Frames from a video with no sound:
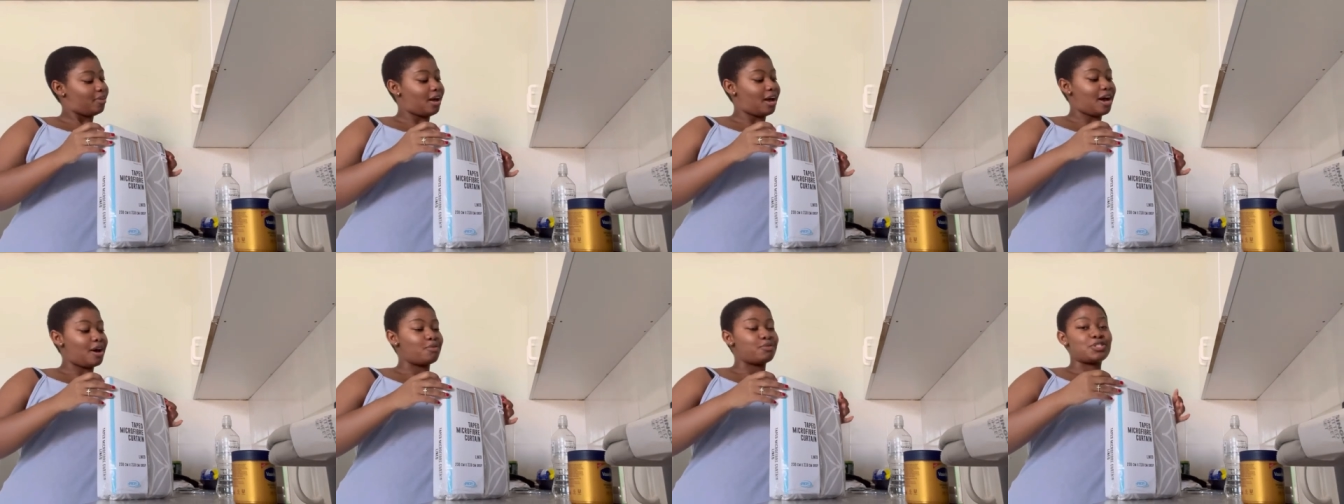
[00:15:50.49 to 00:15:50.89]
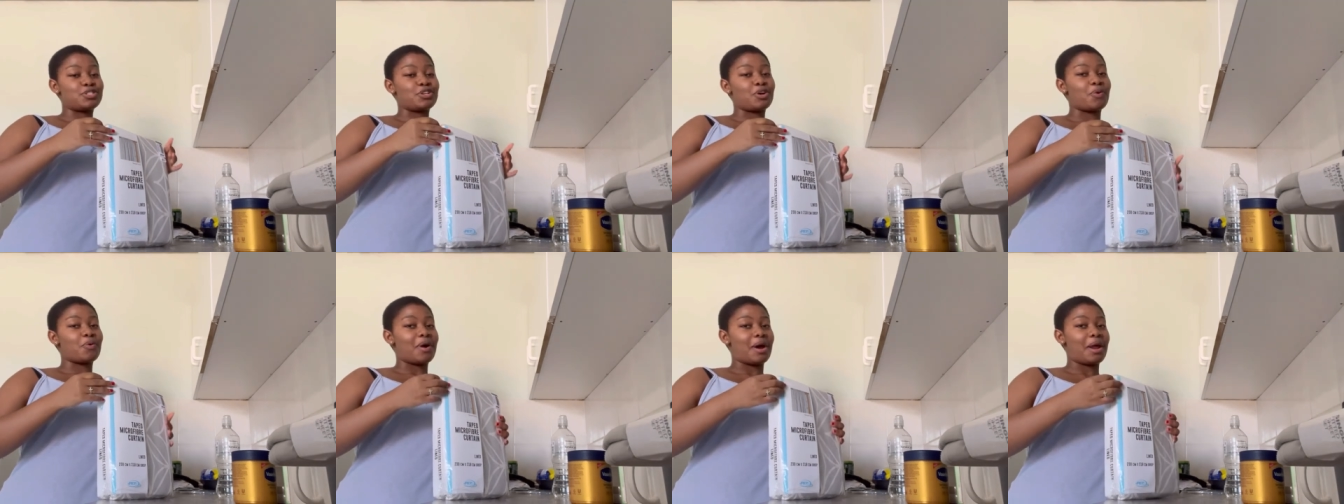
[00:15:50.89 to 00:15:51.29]
I was
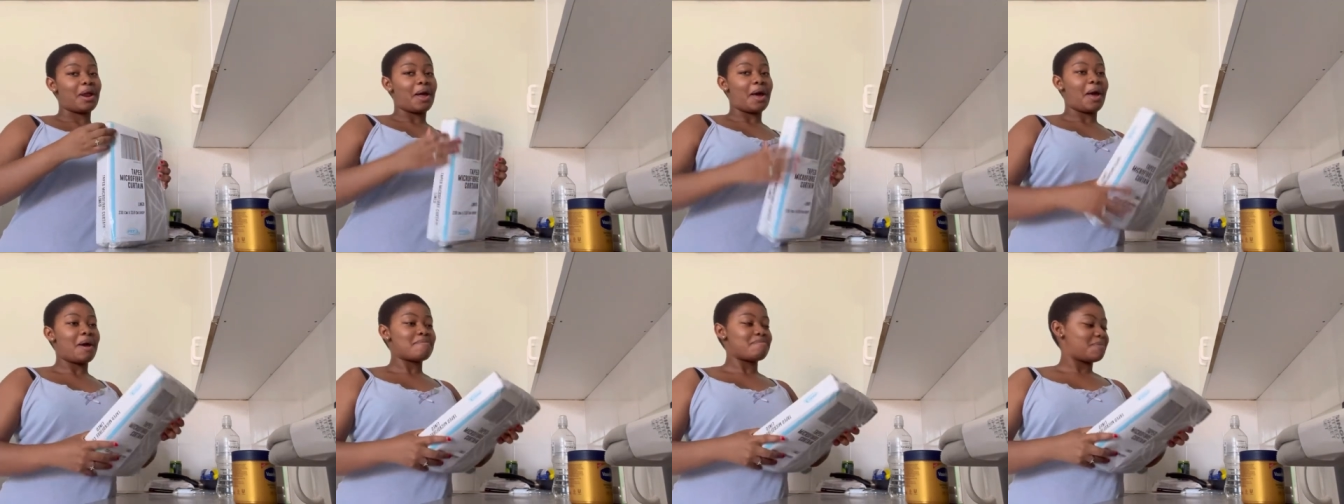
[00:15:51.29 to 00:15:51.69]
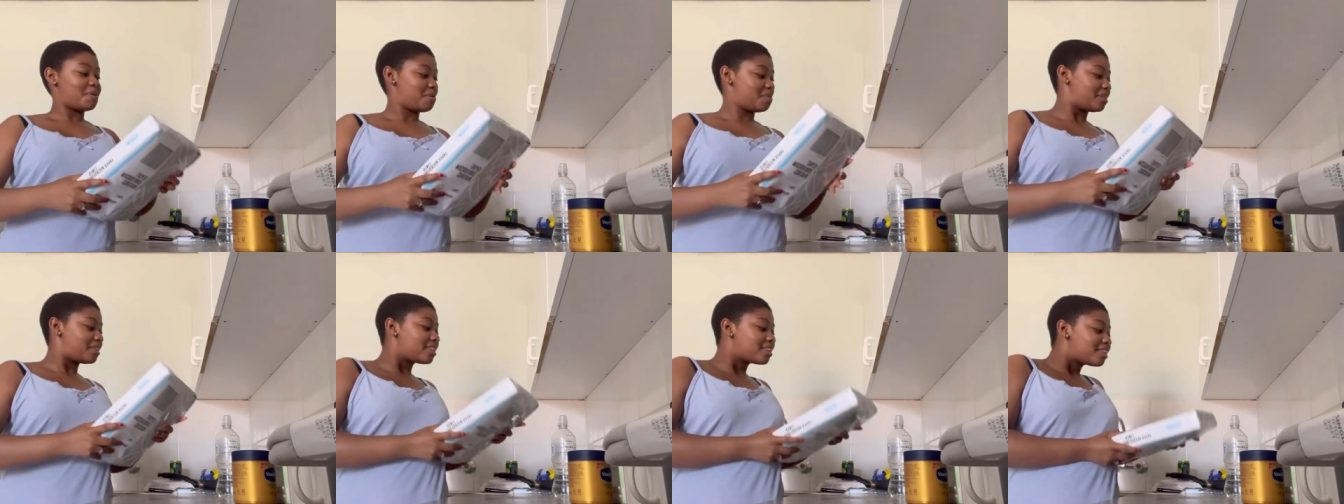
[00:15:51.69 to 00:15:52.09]
not quite happy
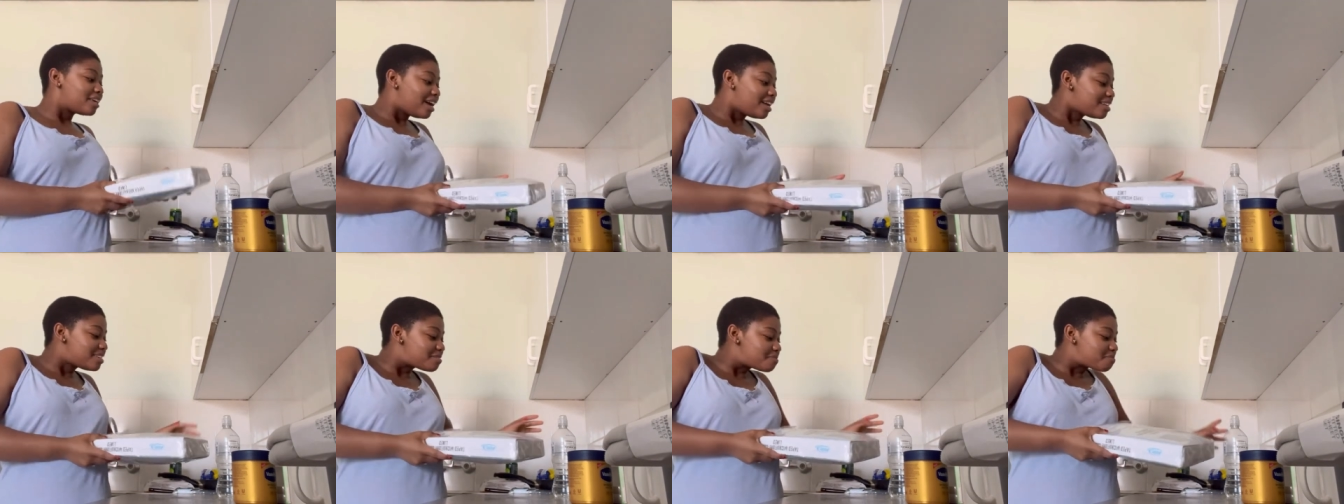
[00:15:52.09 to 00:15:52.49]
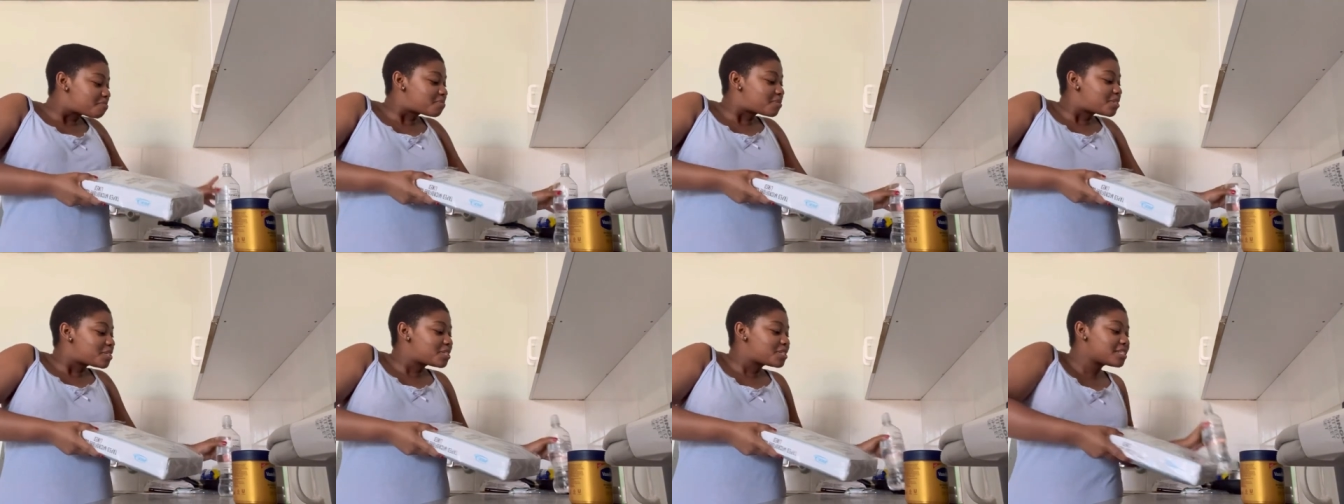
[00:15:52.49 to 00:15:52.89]
with that
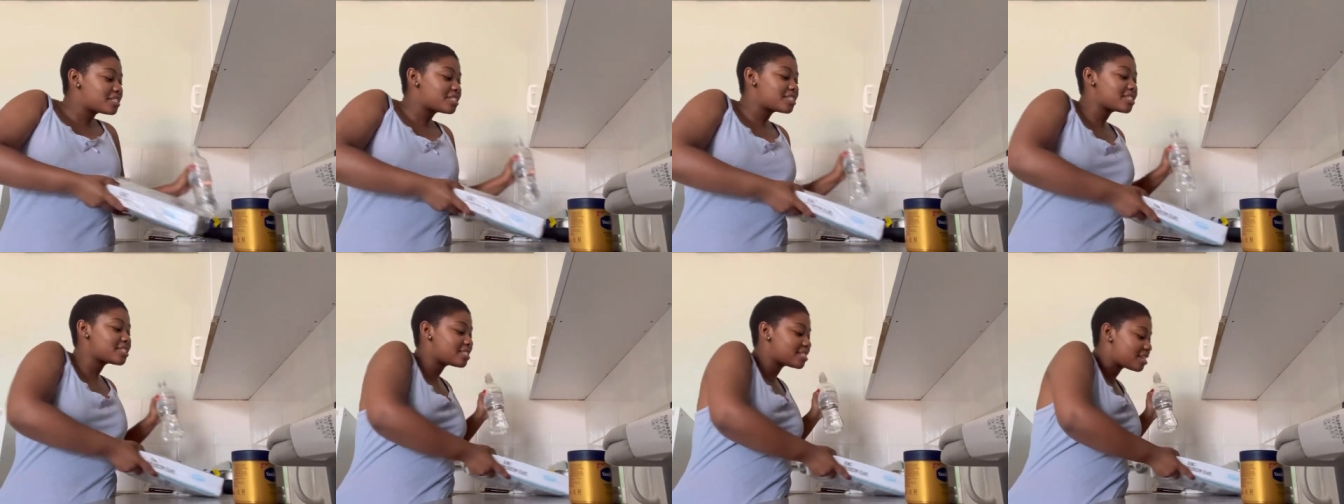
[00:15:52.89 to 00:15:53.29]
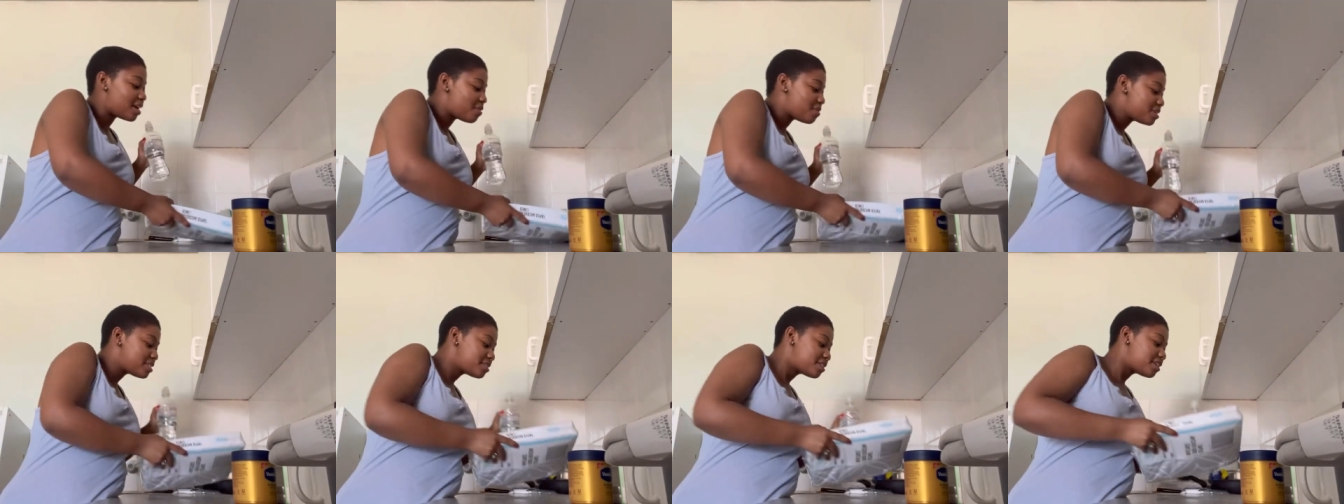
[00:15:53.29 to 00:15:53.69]
because
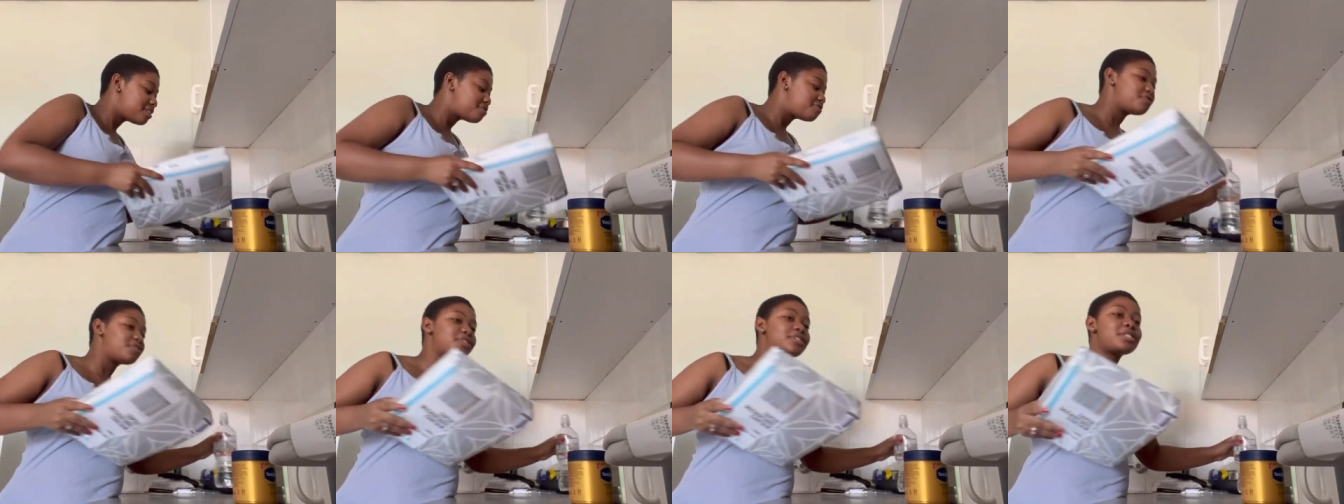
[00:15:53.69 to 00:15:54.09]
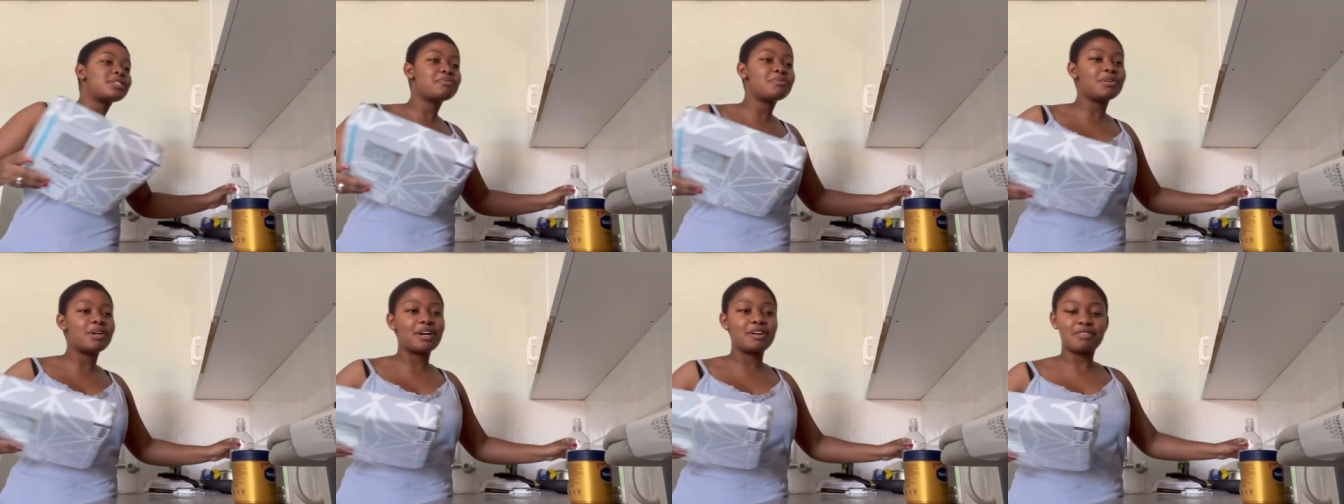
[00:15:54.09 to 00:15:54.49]
I wasn't
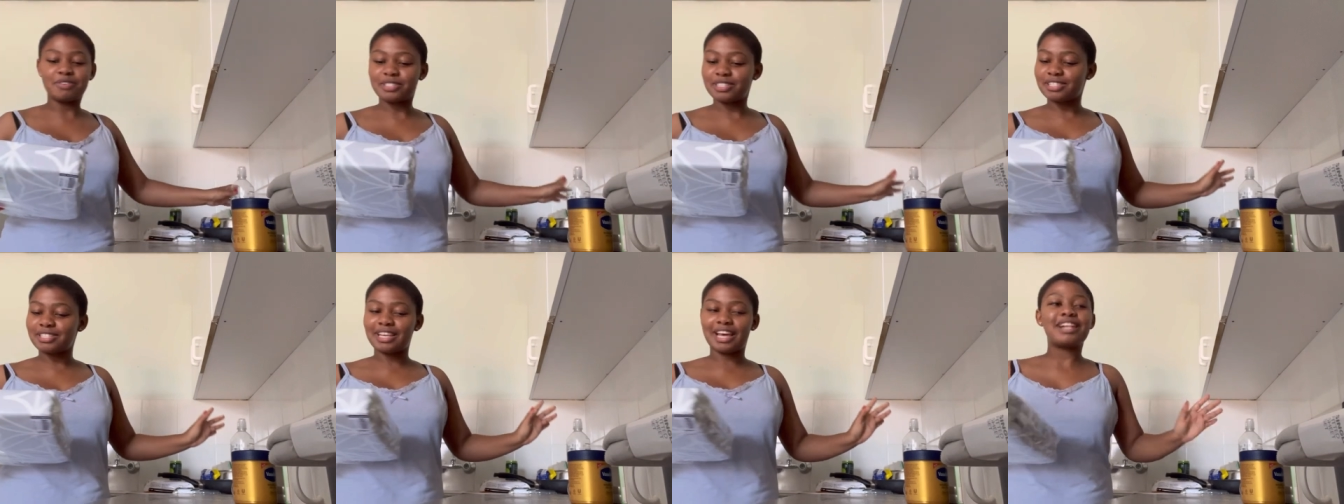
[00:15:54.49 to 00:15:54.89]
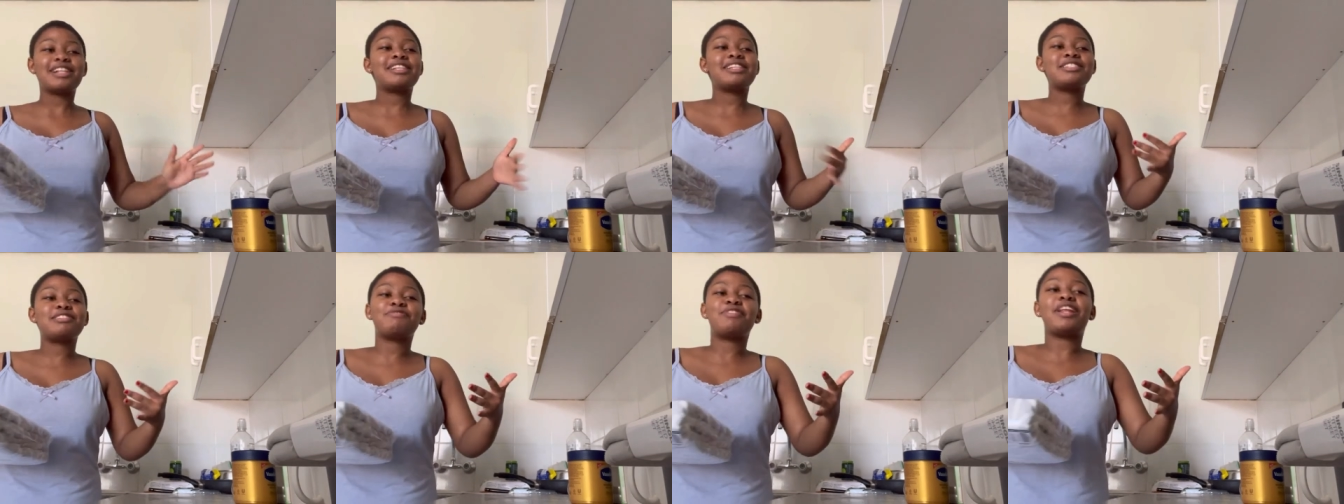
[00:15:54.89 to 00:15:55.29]
comfortable. I just had
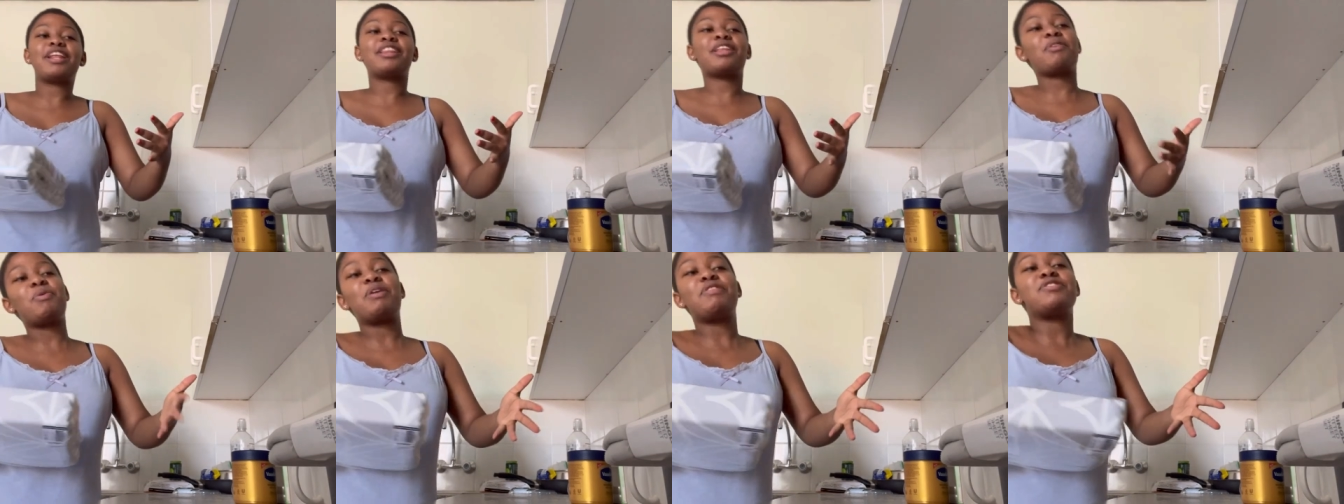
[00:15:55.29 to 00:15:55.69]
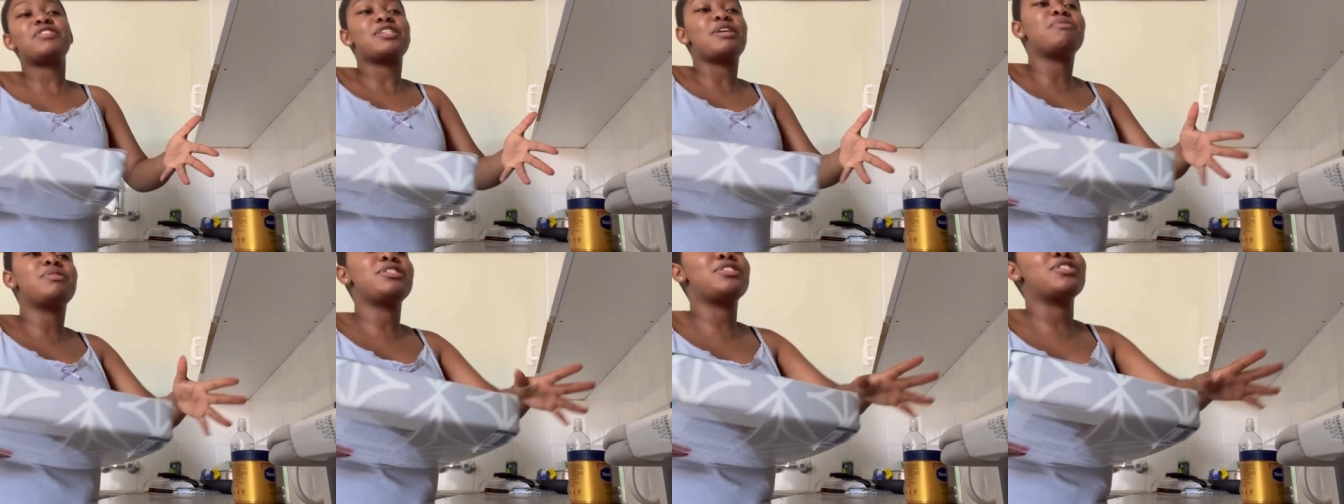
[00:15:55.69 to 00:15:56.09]
this feeling that when someone